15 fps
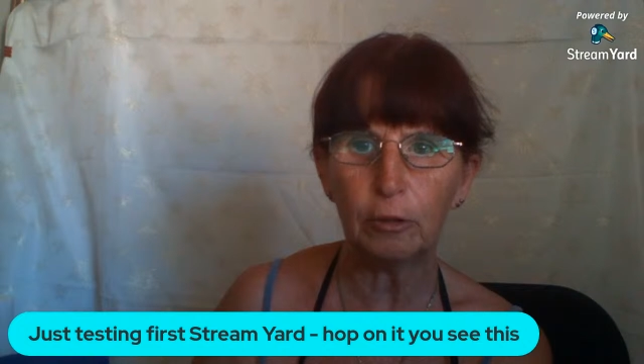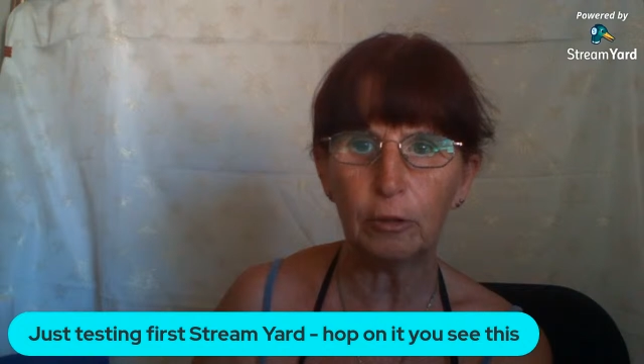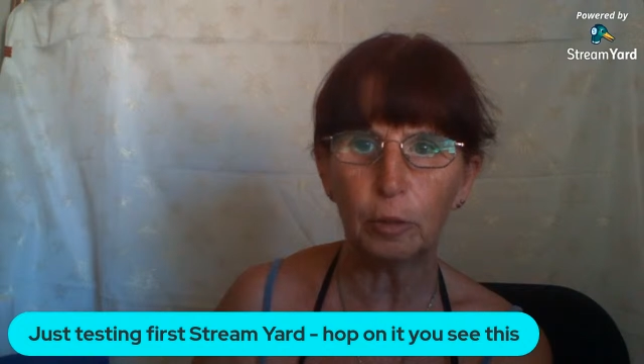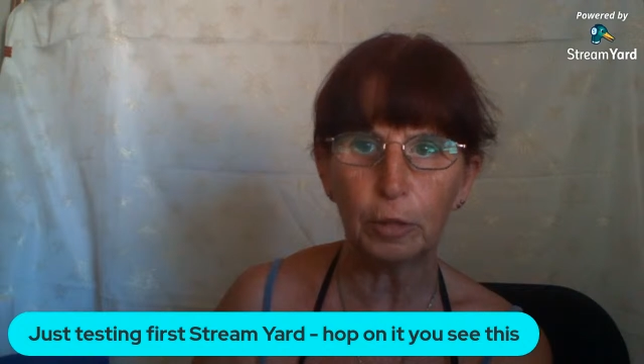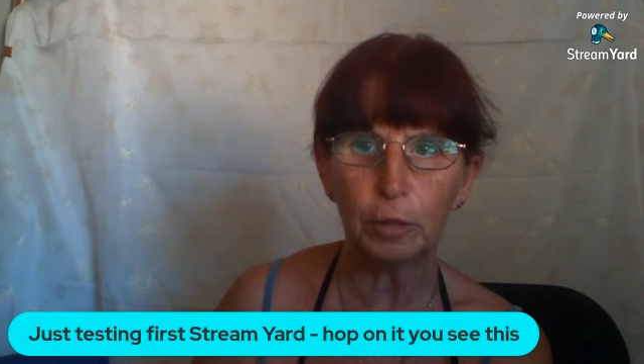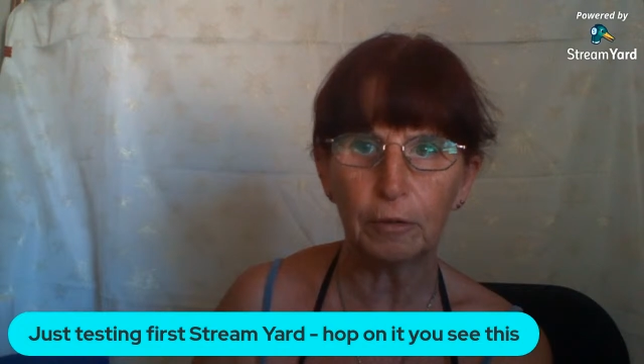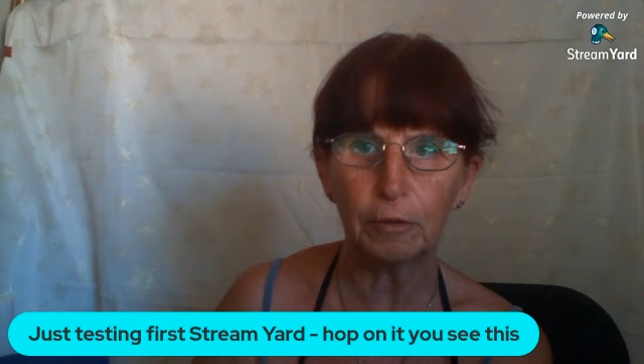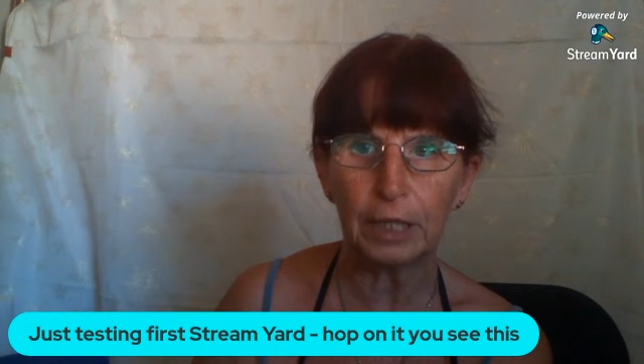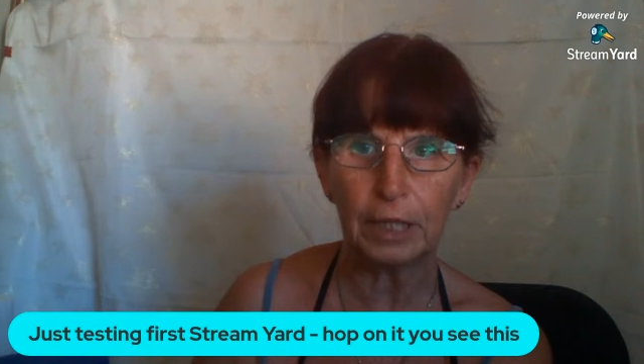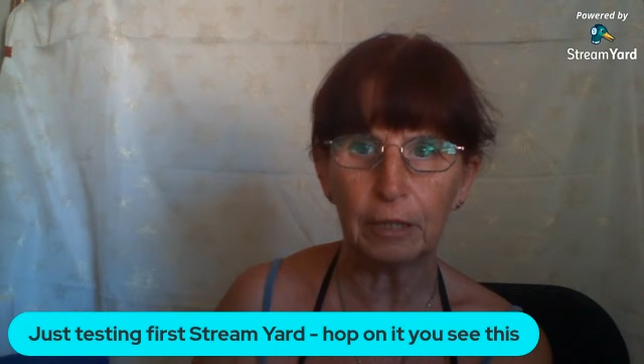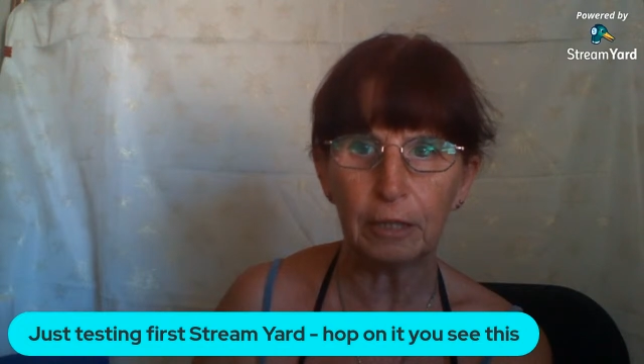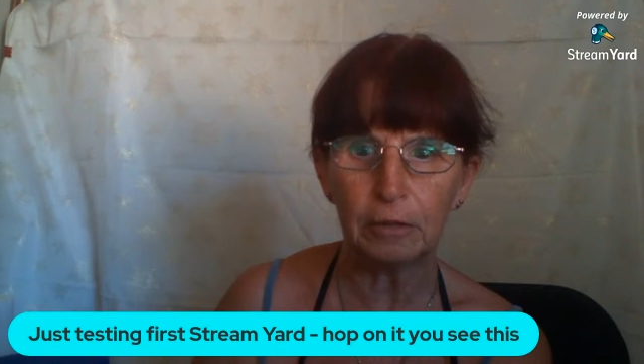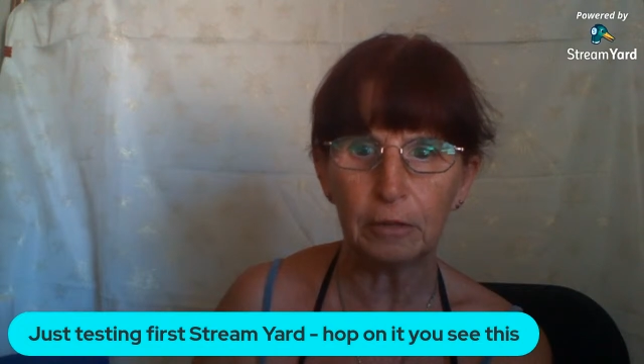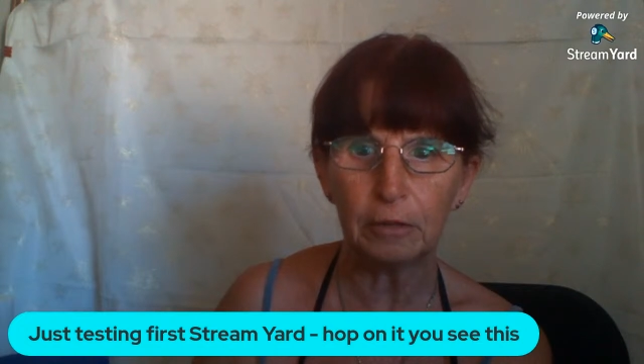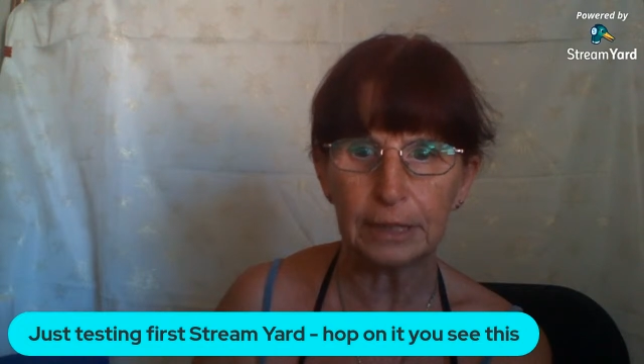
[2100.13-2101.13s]
block the
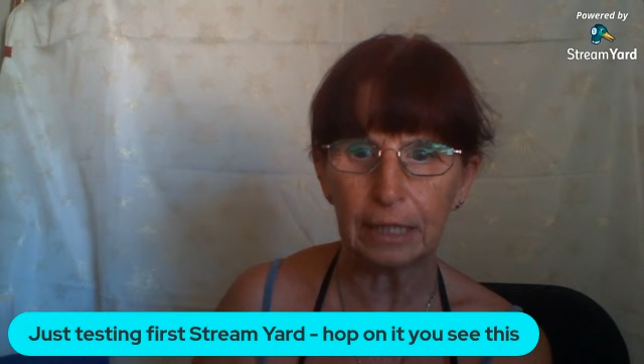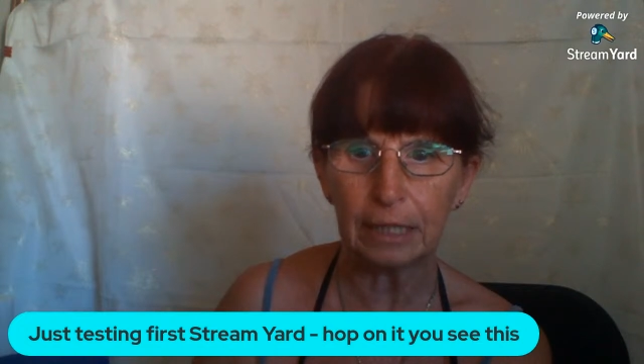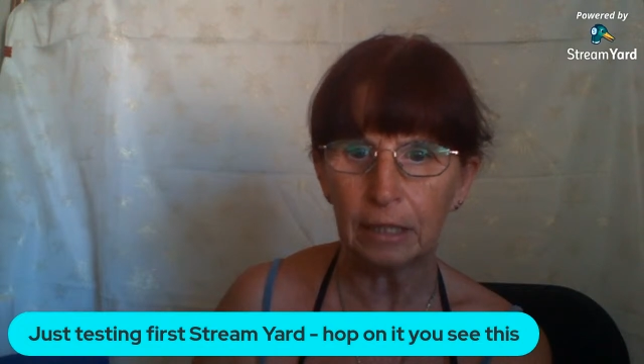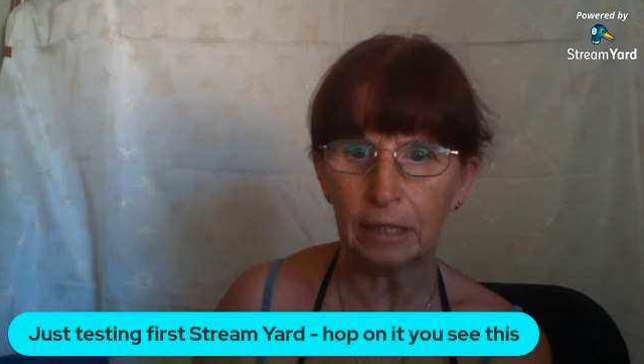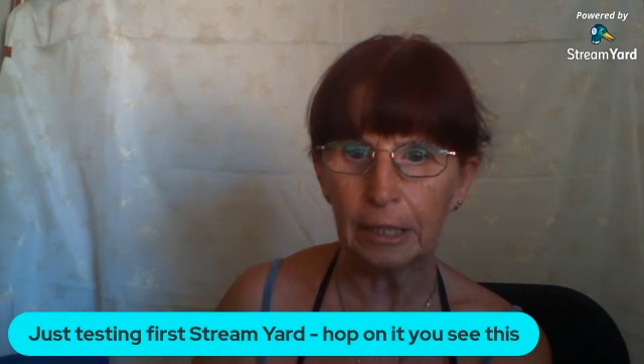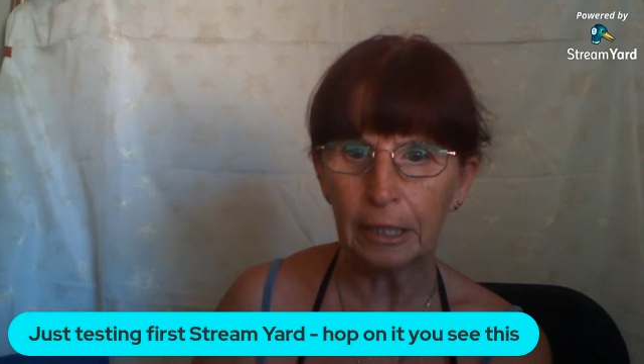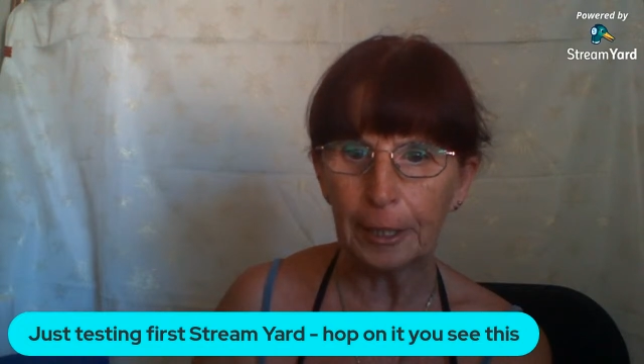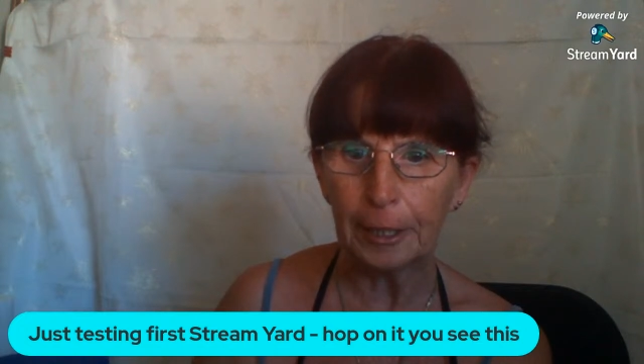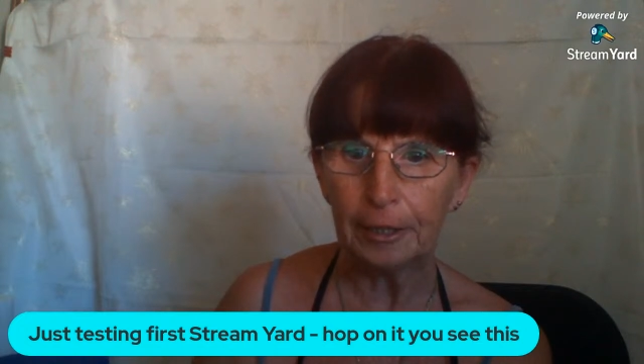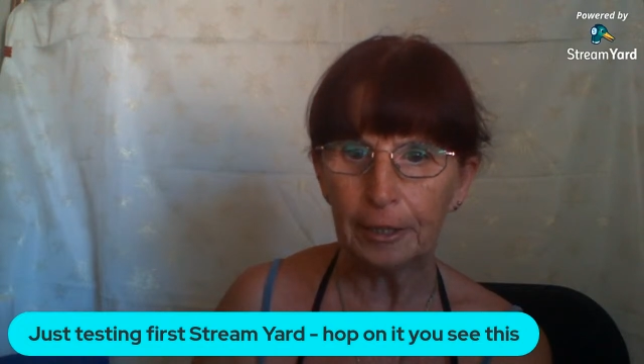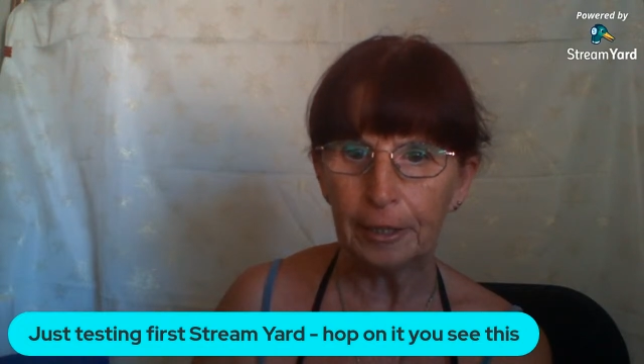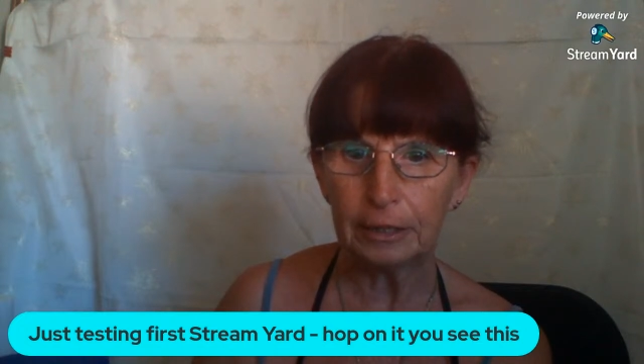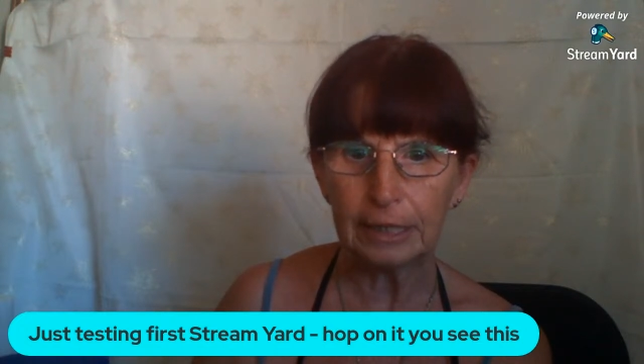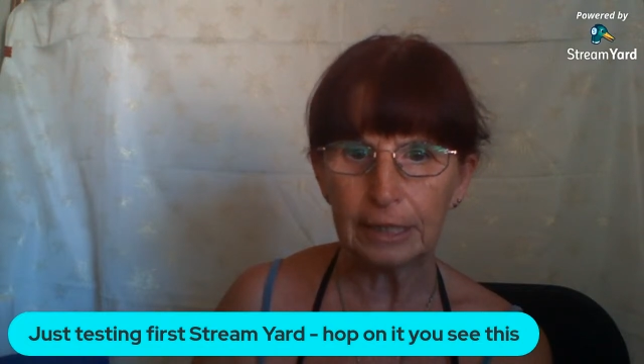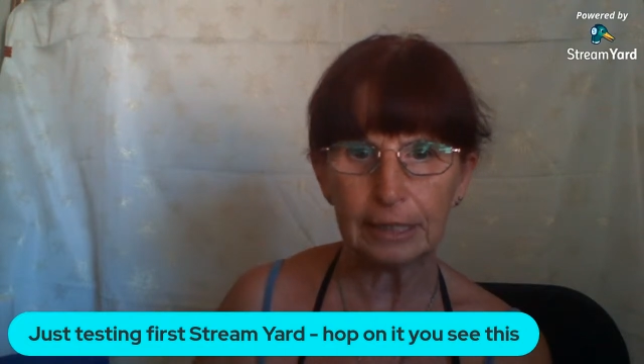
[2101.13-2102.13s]
user, because
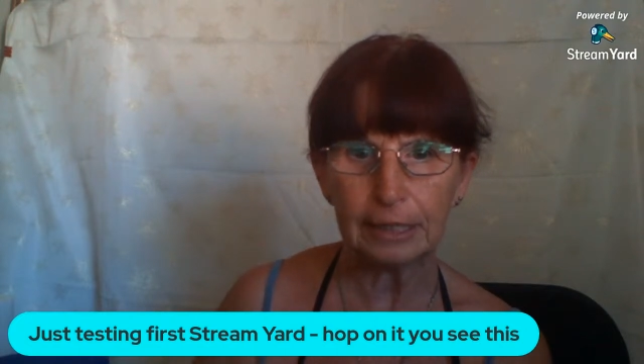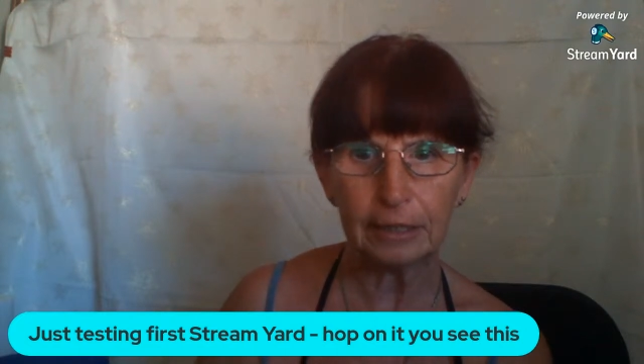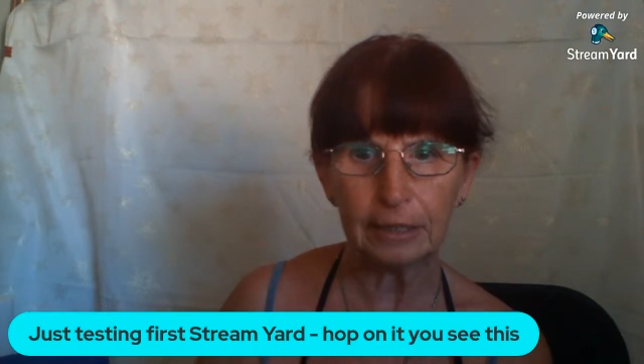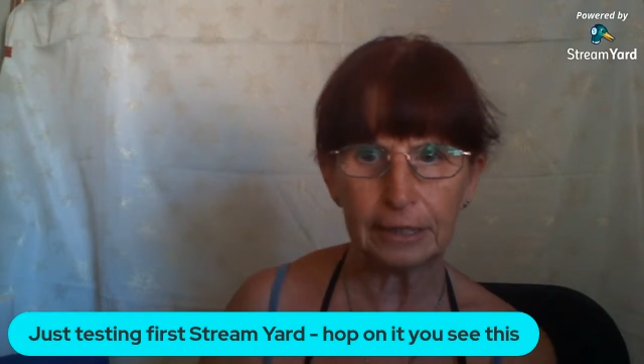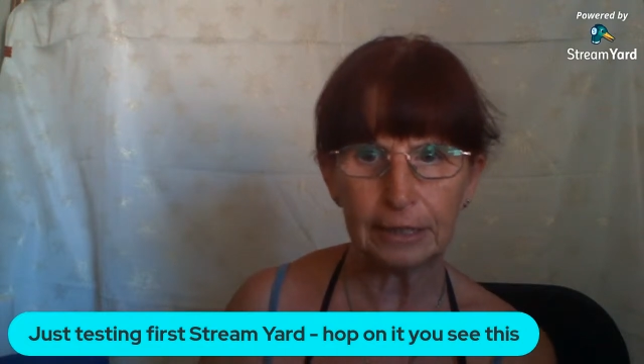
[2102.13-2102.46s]
that's how I did